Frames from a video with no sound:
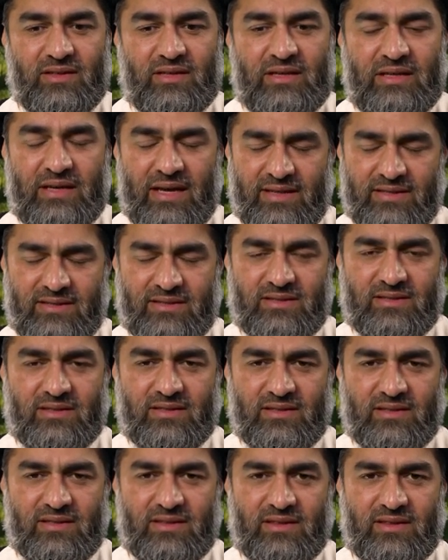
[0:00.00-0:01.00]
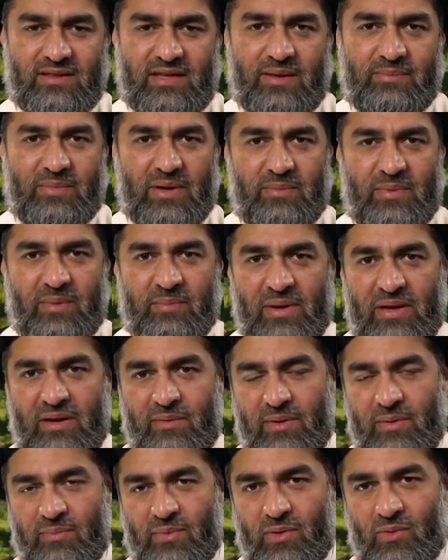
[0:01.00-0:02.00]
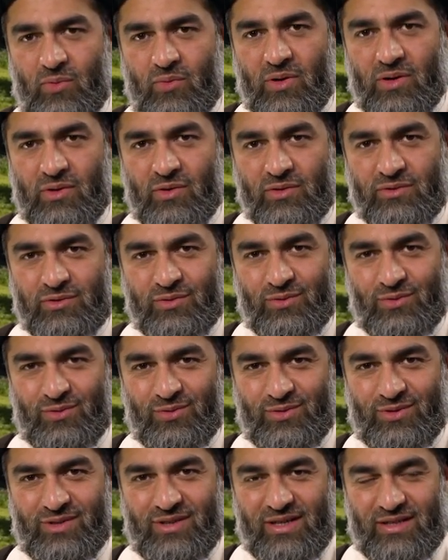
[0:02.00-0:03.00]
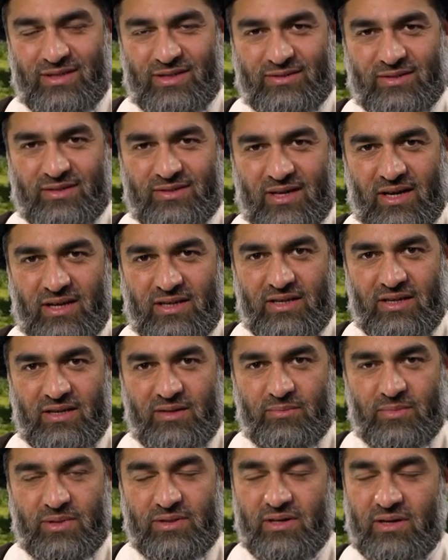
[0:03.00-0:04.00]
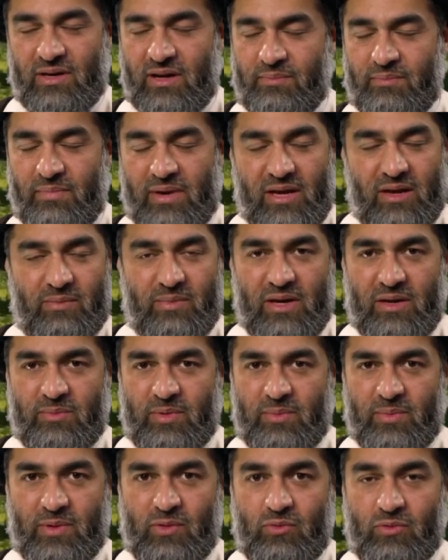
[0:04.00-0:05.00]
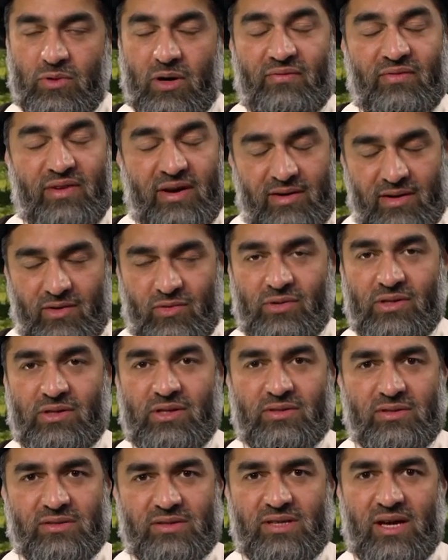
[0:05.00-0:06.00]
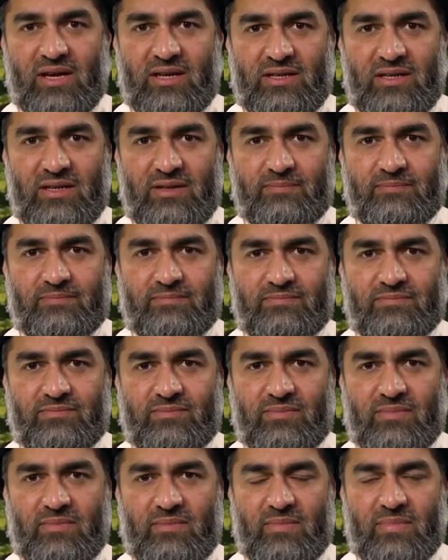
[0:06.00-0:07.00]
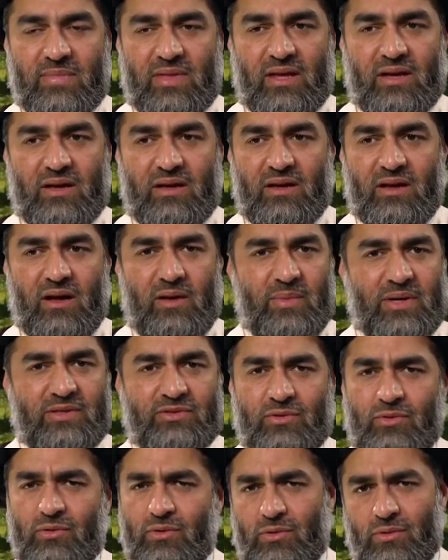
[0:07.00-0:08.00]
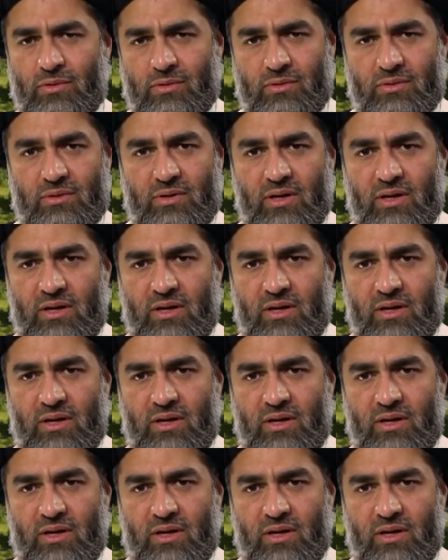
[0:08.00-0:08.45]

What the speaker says: yes, there may be many people who are not so good in the society, but there are many, many people who are very good in the society. Amongst all